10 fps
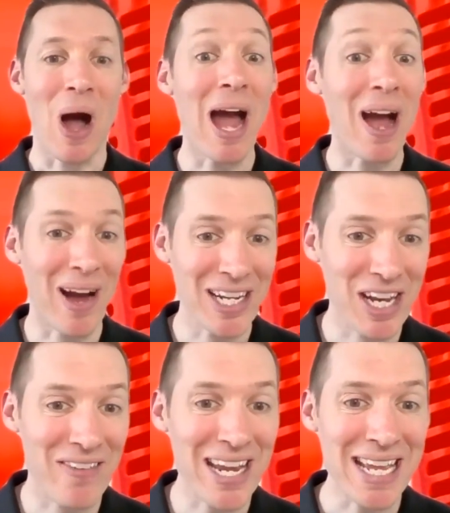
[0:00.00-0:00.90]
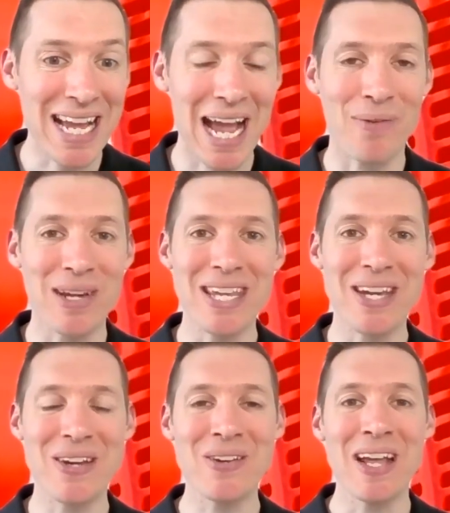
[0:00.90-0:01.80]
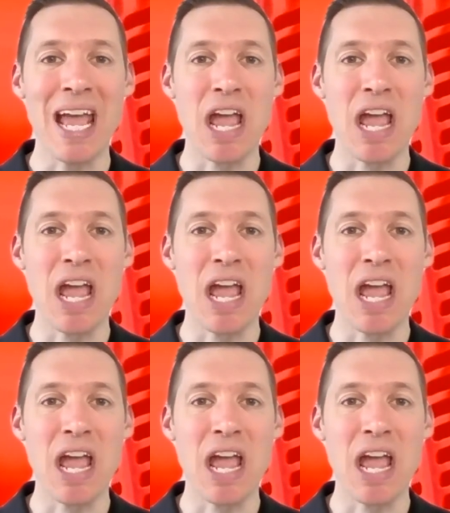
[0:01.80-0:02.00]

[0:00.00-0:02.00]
hi Sherry, how are you?